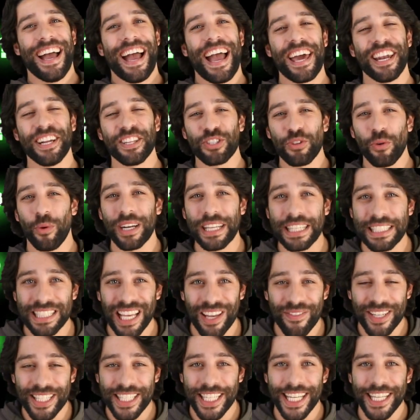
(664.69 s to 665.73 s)
And in twenty
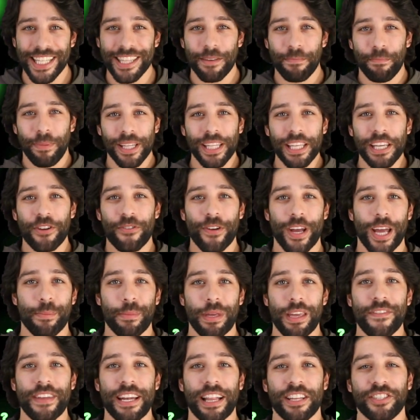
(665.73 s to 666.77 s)
seventeen, the Billy Graham
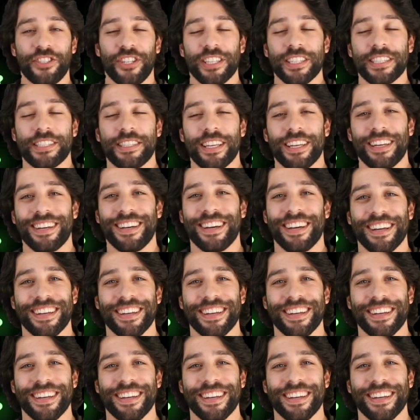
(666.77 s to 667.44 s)
Evangelistic.